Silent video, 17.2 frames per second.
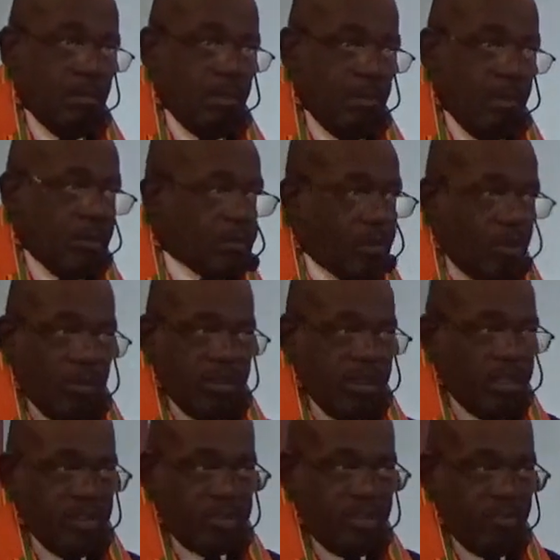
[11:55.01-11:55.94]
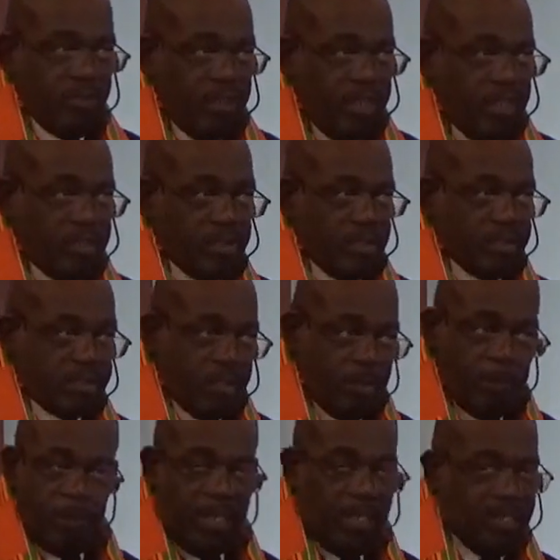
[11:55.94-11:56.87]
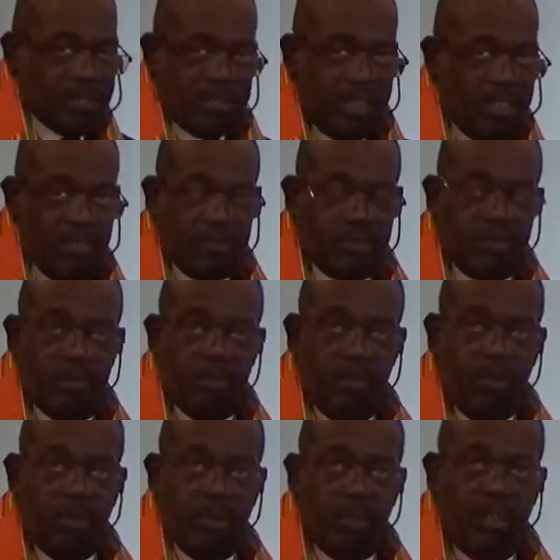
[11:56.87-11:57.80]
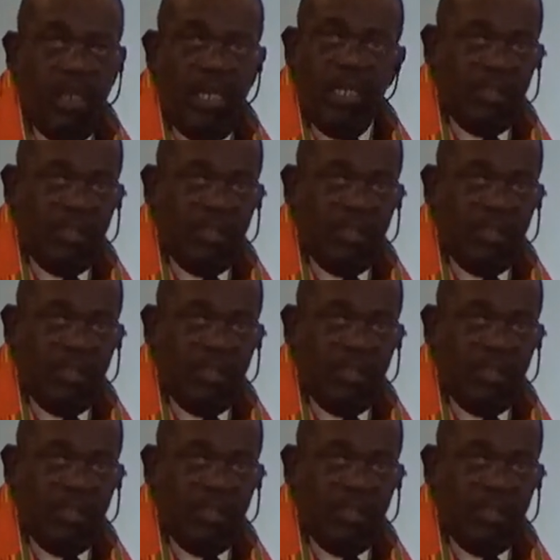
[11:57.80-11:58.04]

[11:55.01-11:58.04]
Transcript: And so there's a reason to bear testimony.